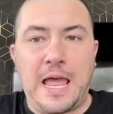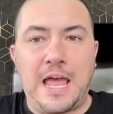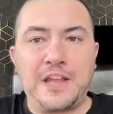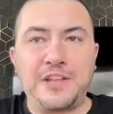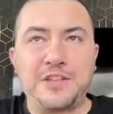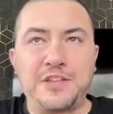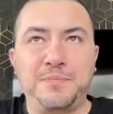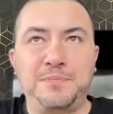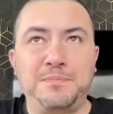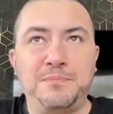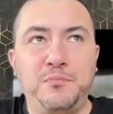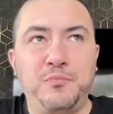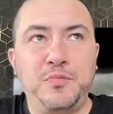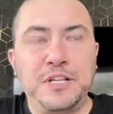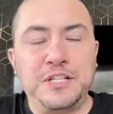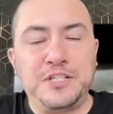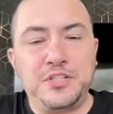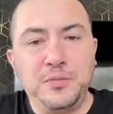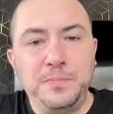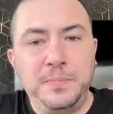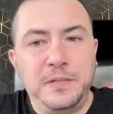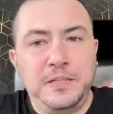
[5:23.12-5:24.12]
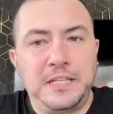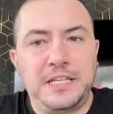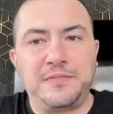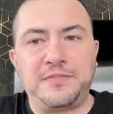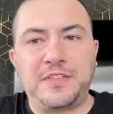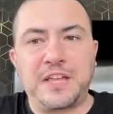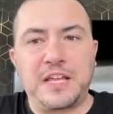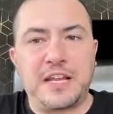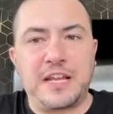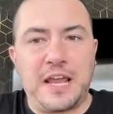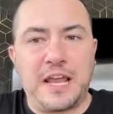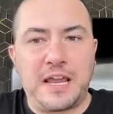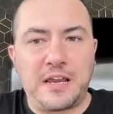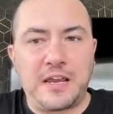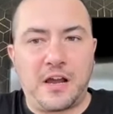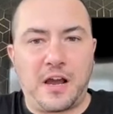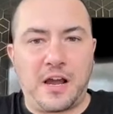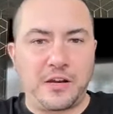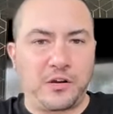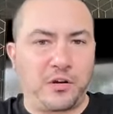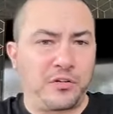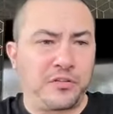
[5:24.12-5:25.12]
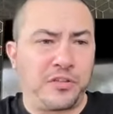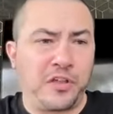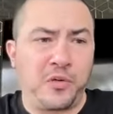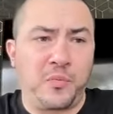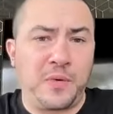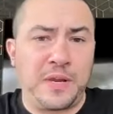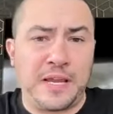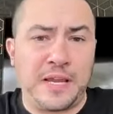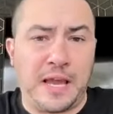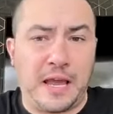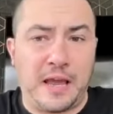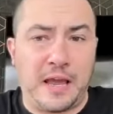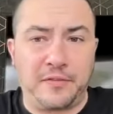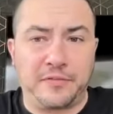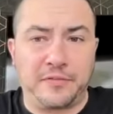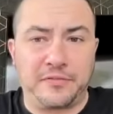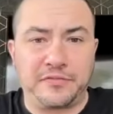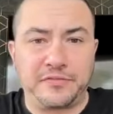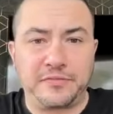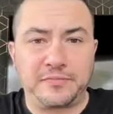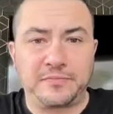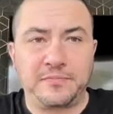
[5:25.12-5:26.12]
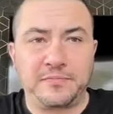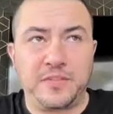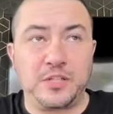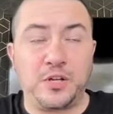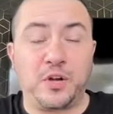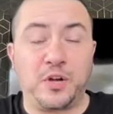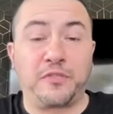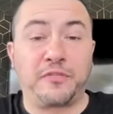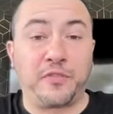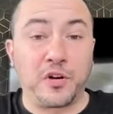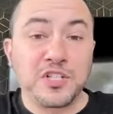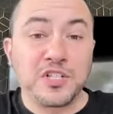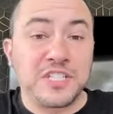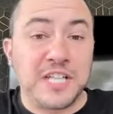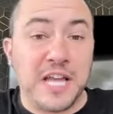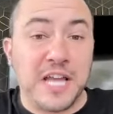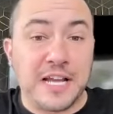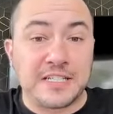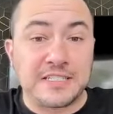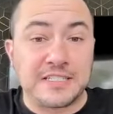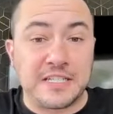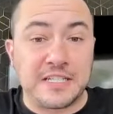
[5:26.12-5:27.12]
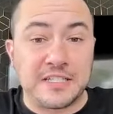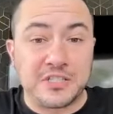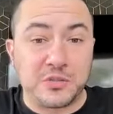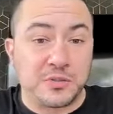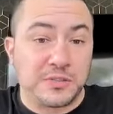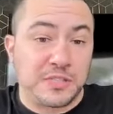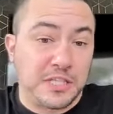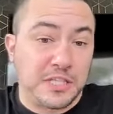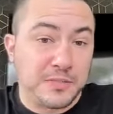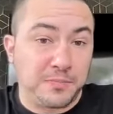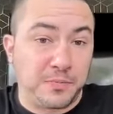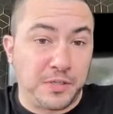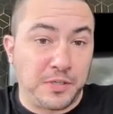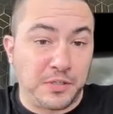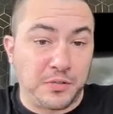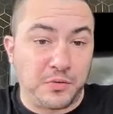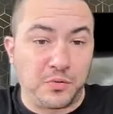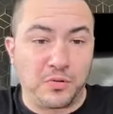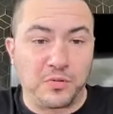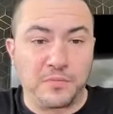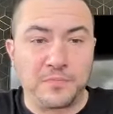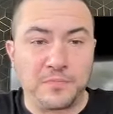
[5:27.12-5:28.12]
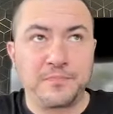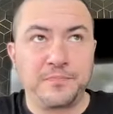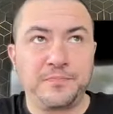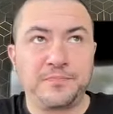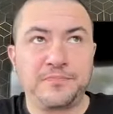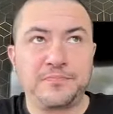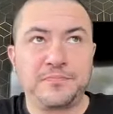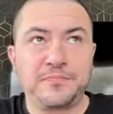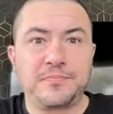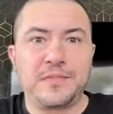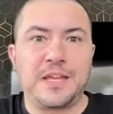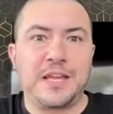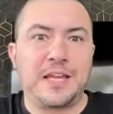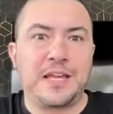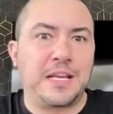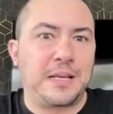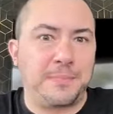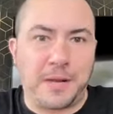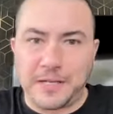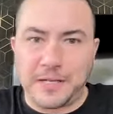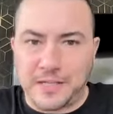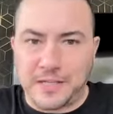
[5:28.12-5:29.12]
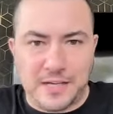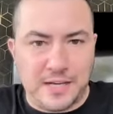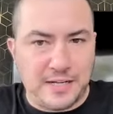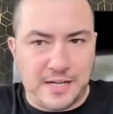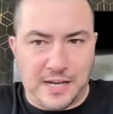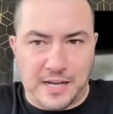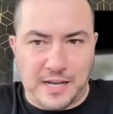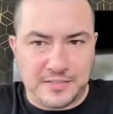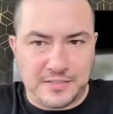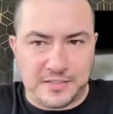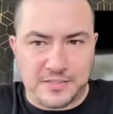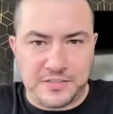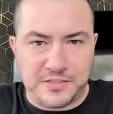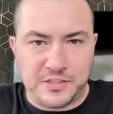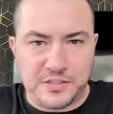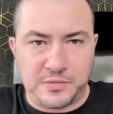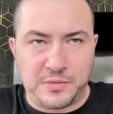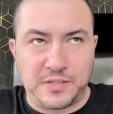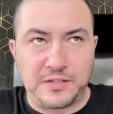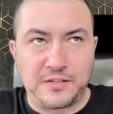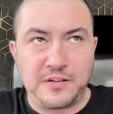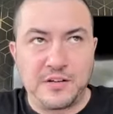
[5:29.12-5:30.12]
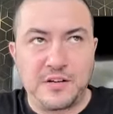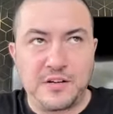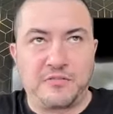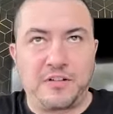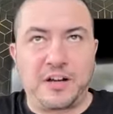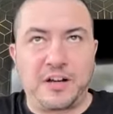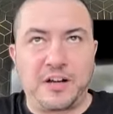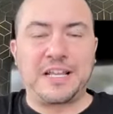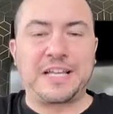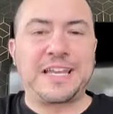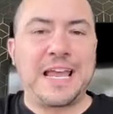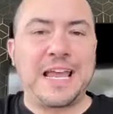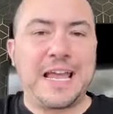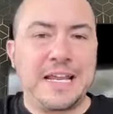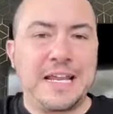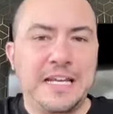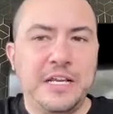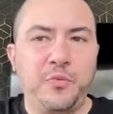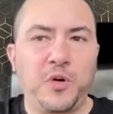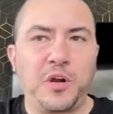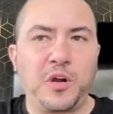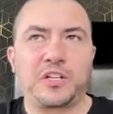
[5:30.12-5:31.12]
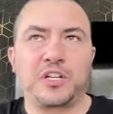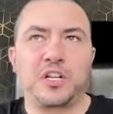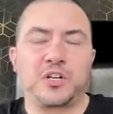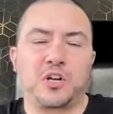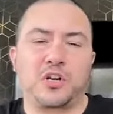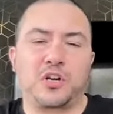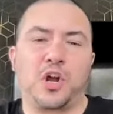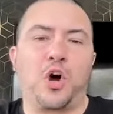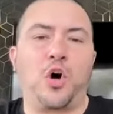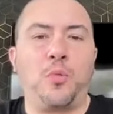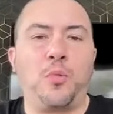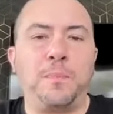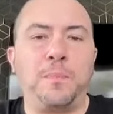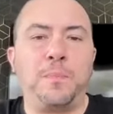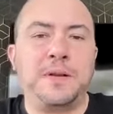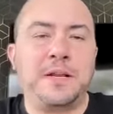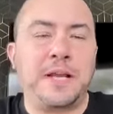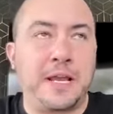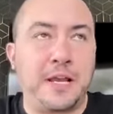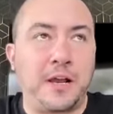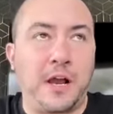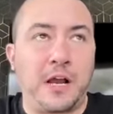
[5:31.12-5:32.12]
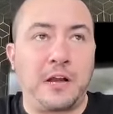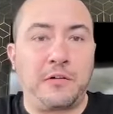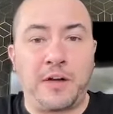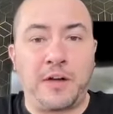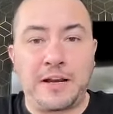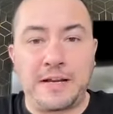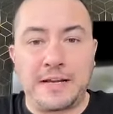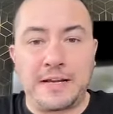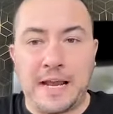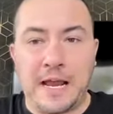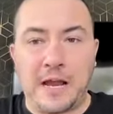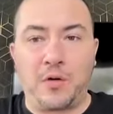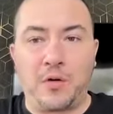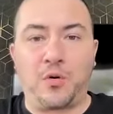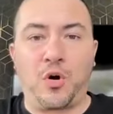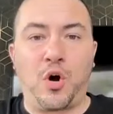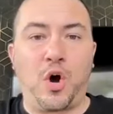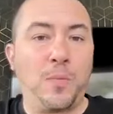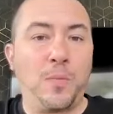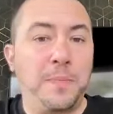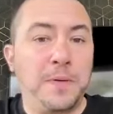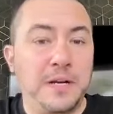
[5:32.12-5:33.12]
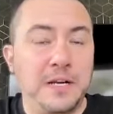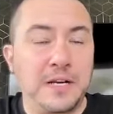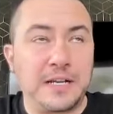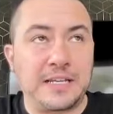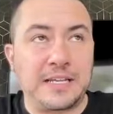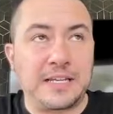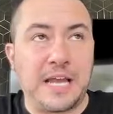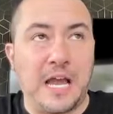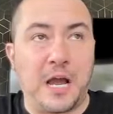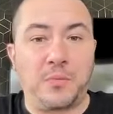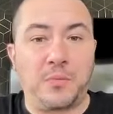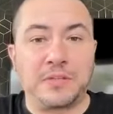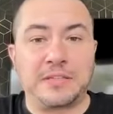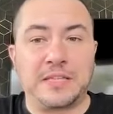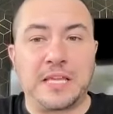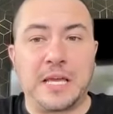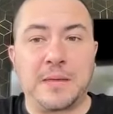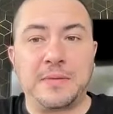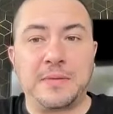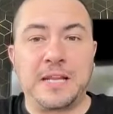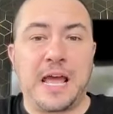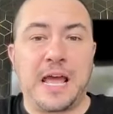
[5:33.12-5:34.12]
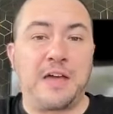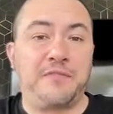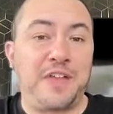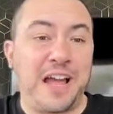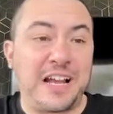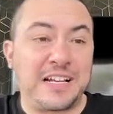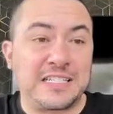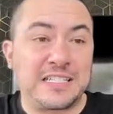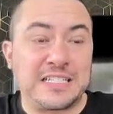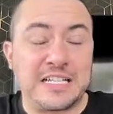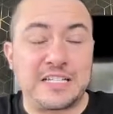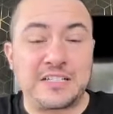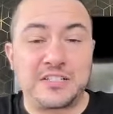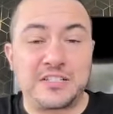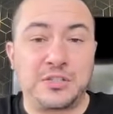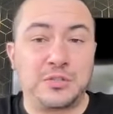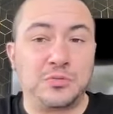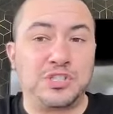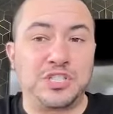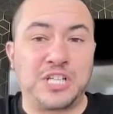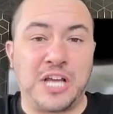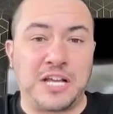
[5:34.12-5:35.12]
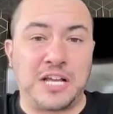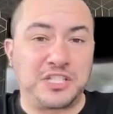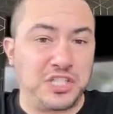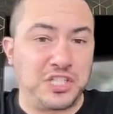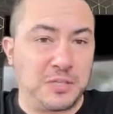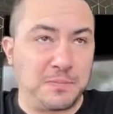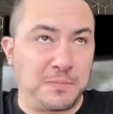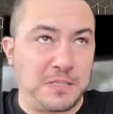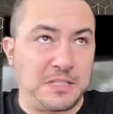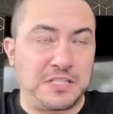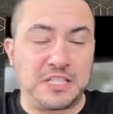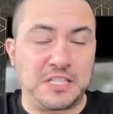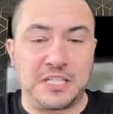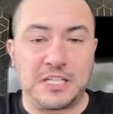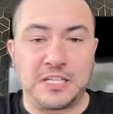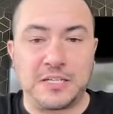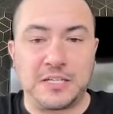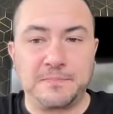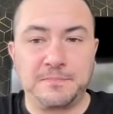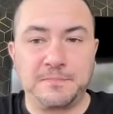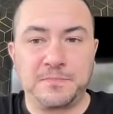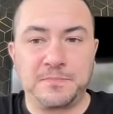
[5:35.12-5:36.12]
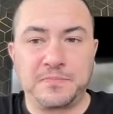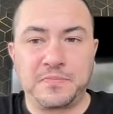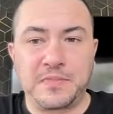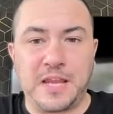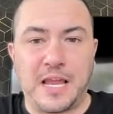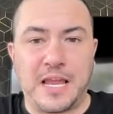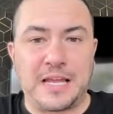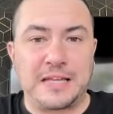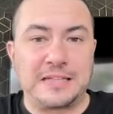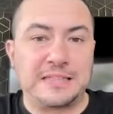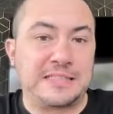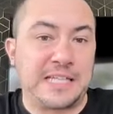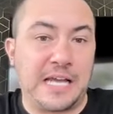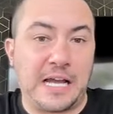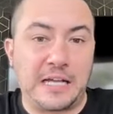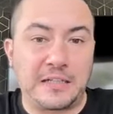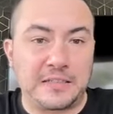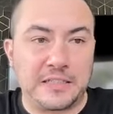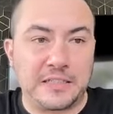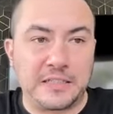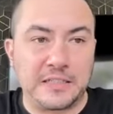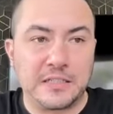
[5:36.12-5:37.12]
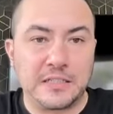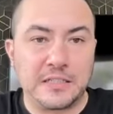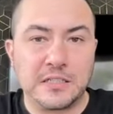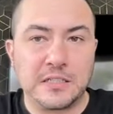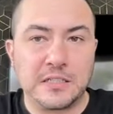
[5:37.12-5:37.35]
And we do believe that AI, although we have, first access to it, that's pretty cool. Anybody could get access to it, right? Like anyone could go to OpenAI right now, open an account with them, and have access to ChatGPT and DALL-E.